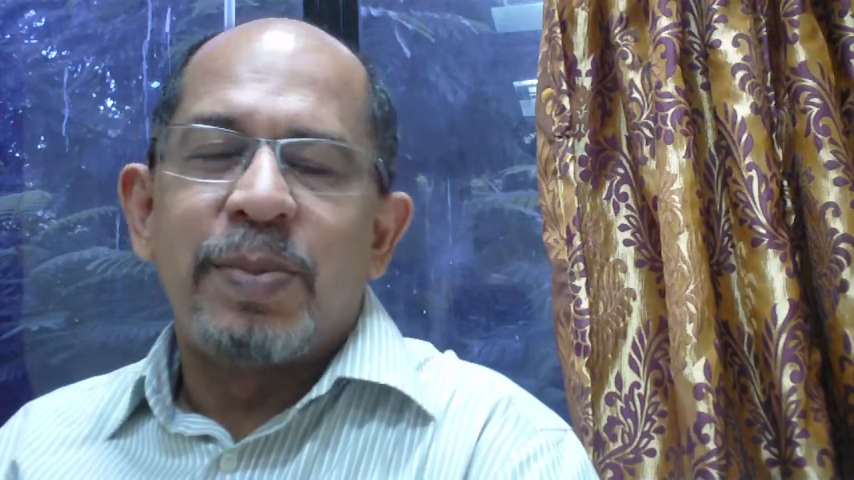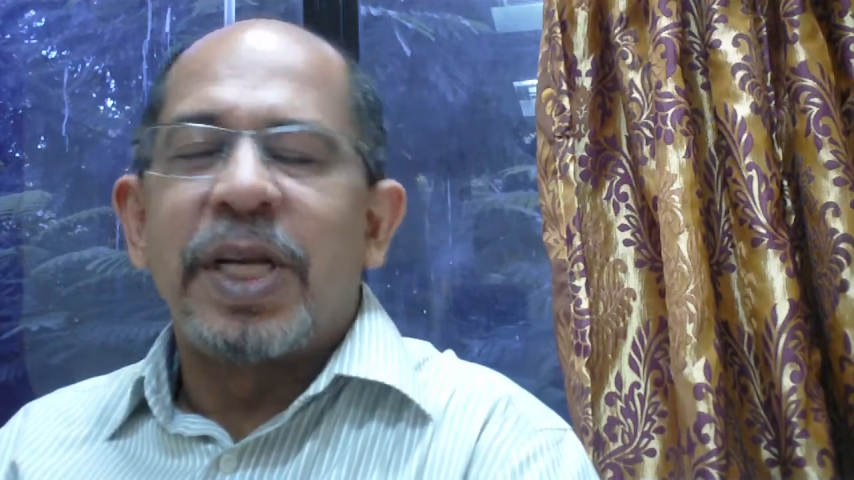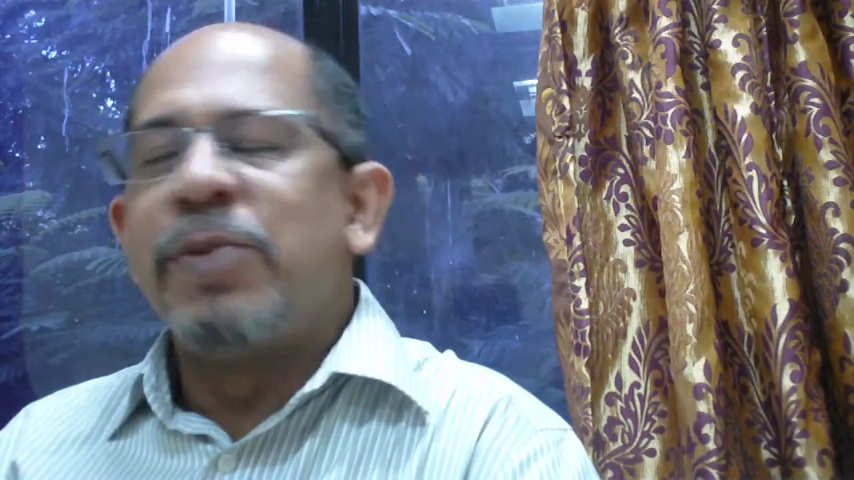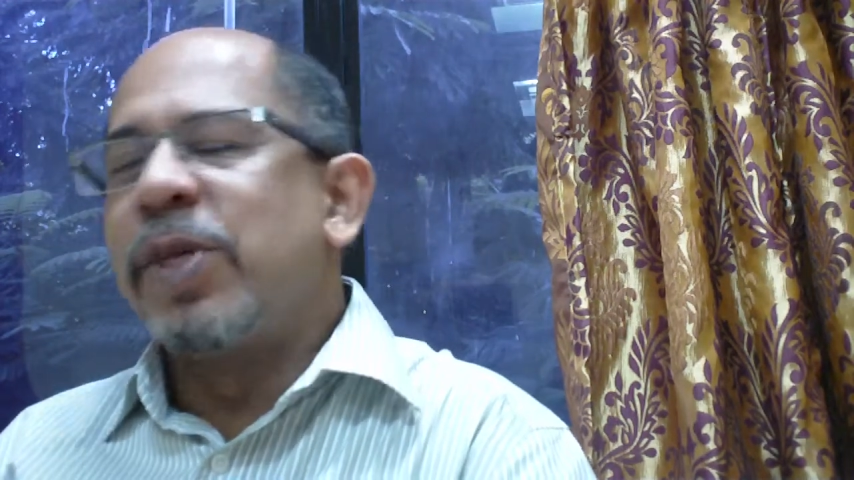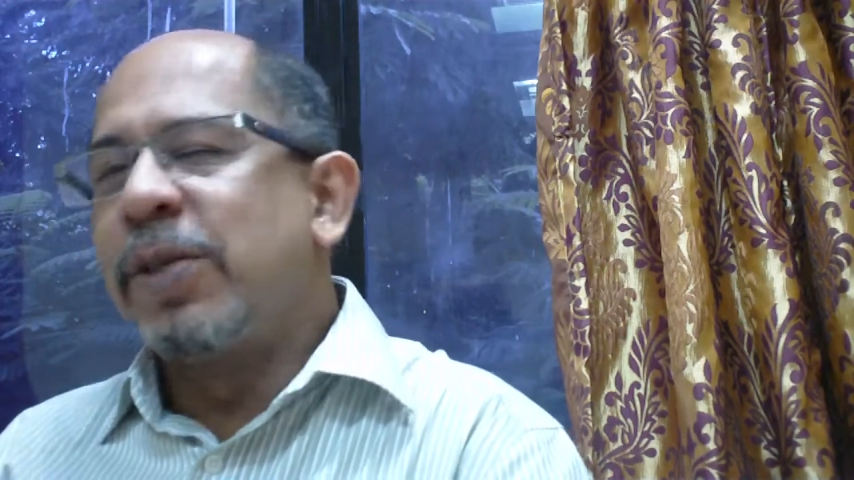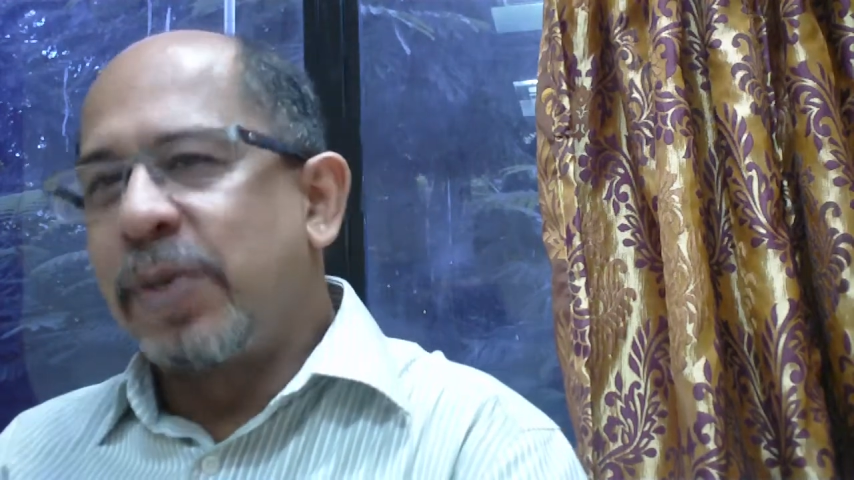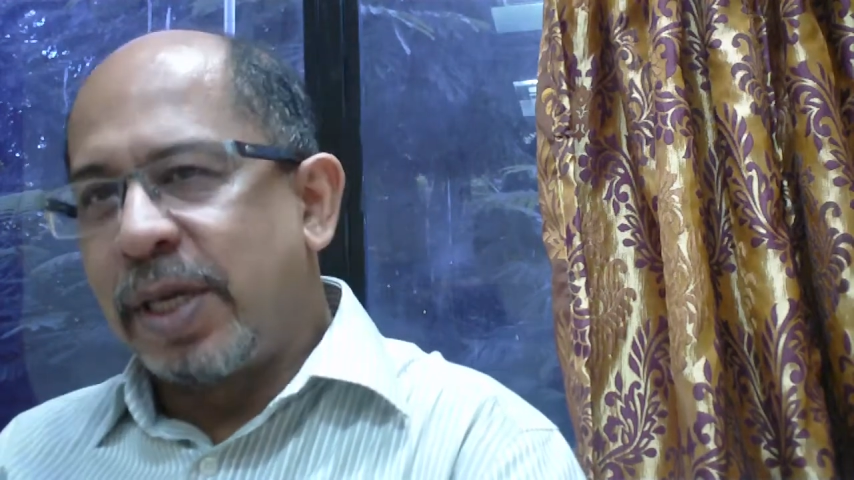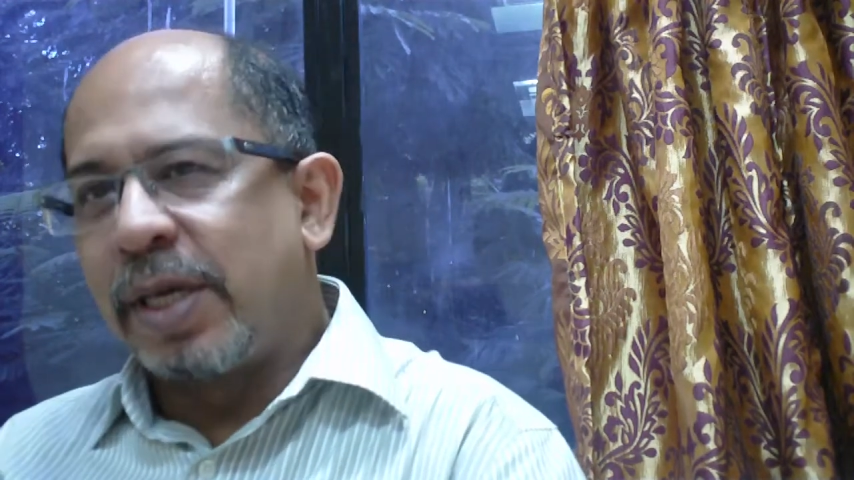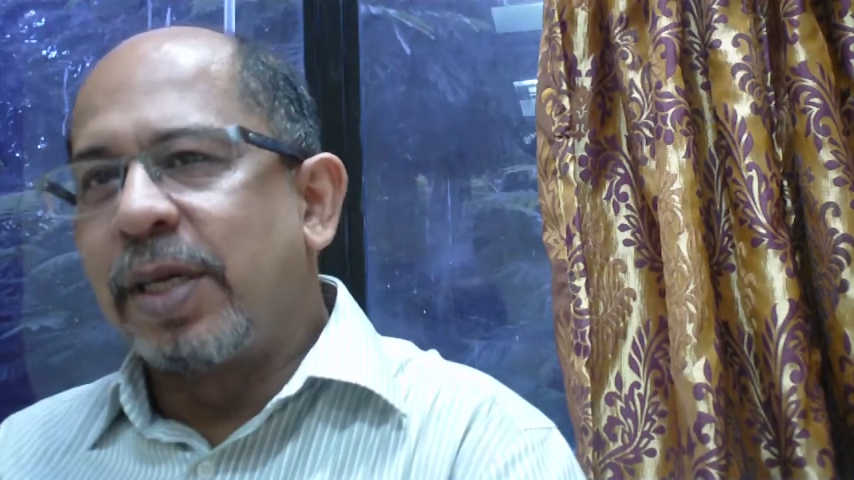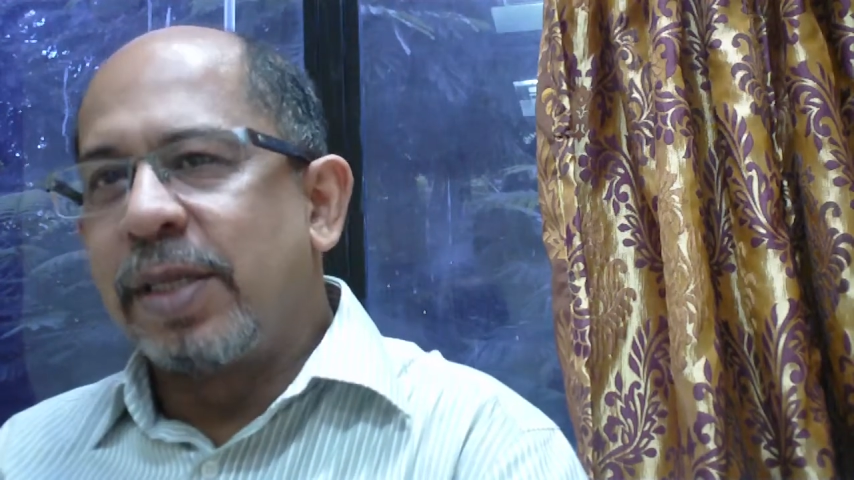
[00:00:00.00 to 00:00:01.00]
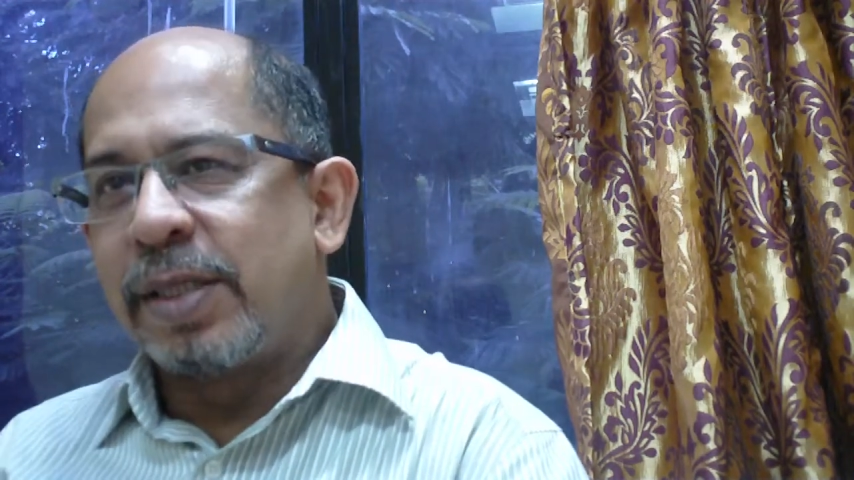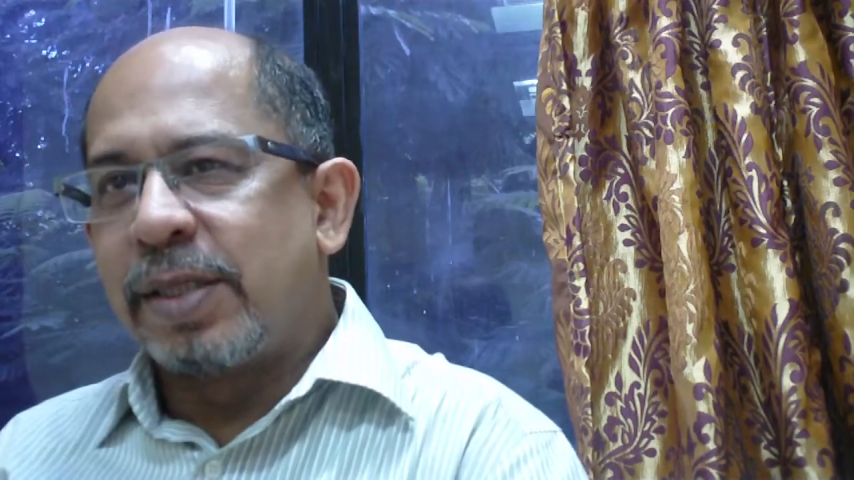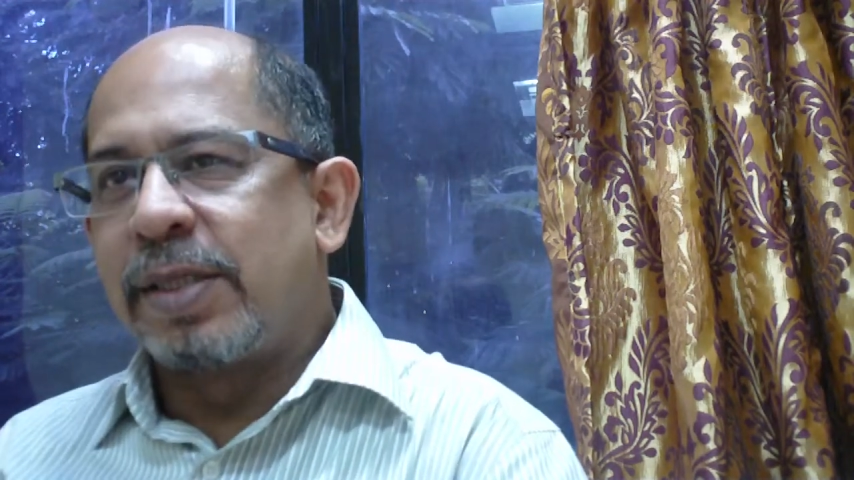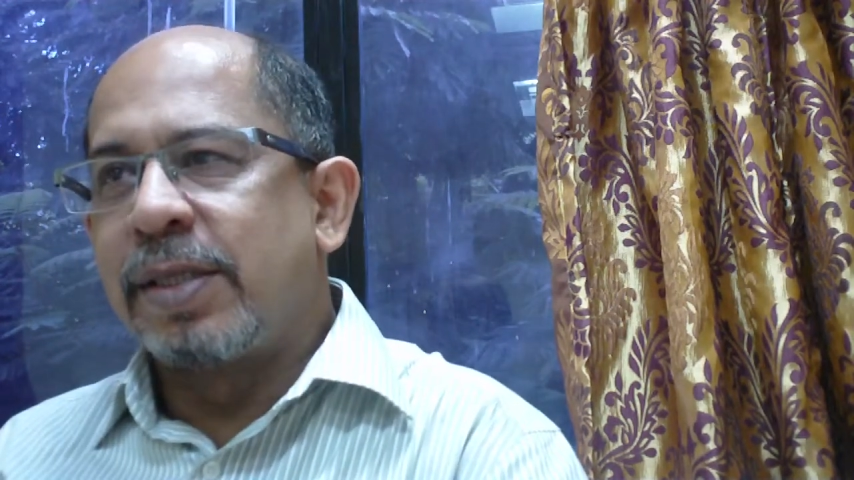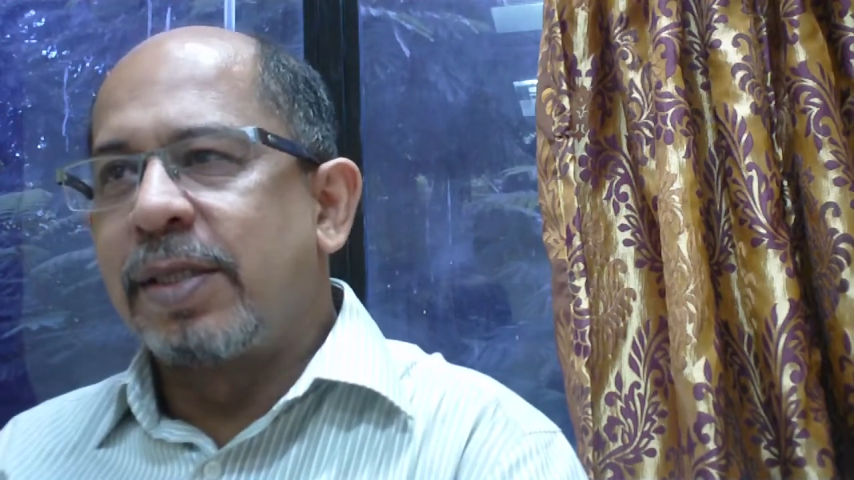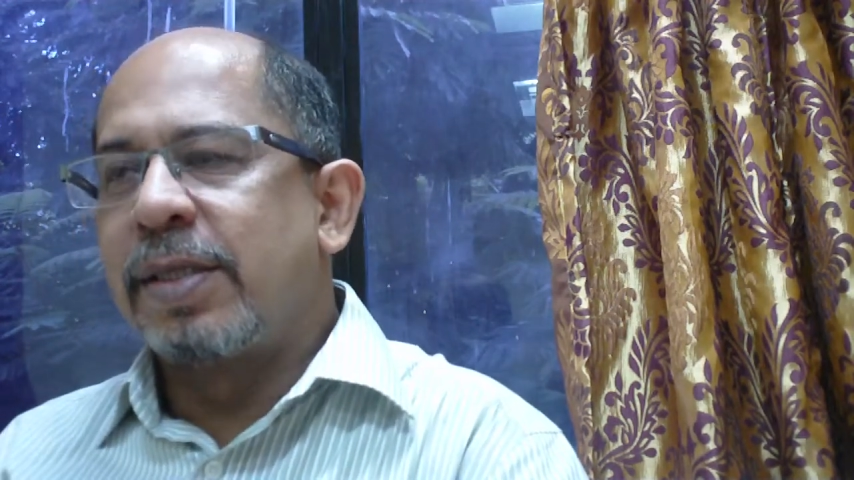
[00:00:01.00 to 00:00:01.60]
primary priorities.